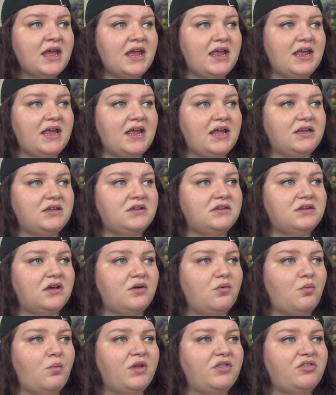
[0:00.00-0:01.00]
And
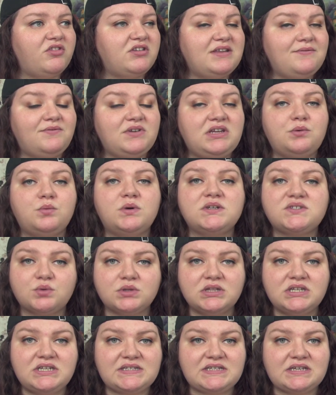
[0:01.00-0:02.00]
when the DVD was
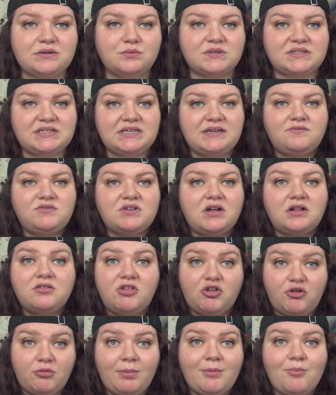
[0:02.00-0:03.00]
released, it received a
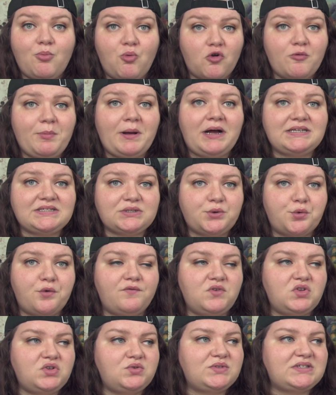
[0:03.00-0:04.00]
little bit more positive
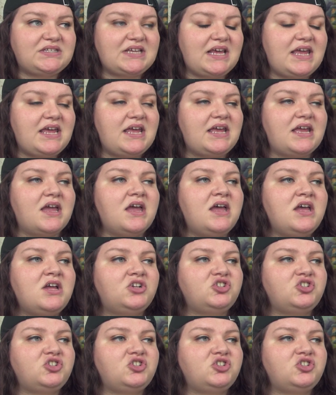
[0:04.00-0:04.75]
reviews saying